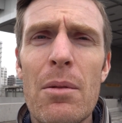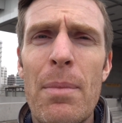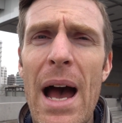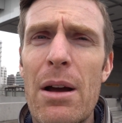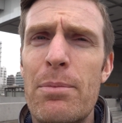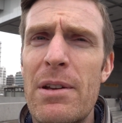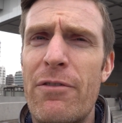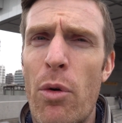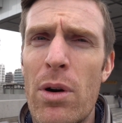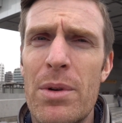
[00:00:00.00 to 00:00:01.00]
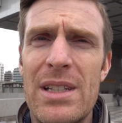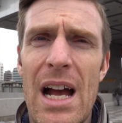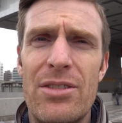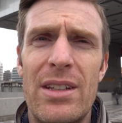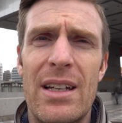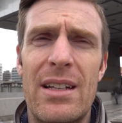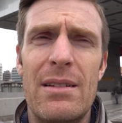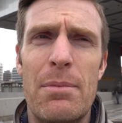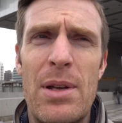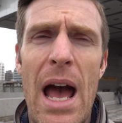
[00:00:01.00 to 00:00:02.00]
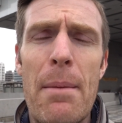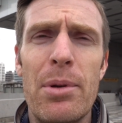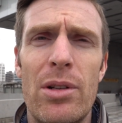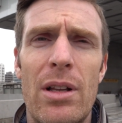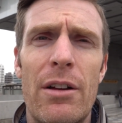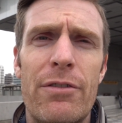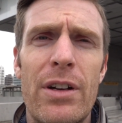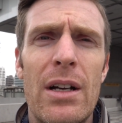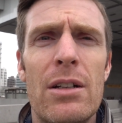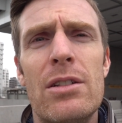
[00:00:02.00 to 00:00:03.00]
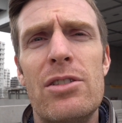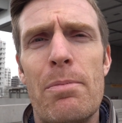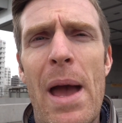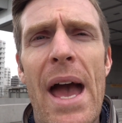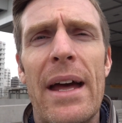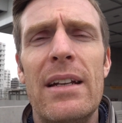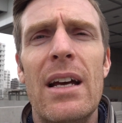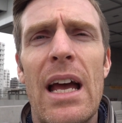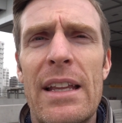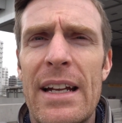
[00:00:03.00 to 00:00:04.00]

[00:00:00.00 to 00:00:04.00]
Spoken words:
back before it was actually the capital of Japan. It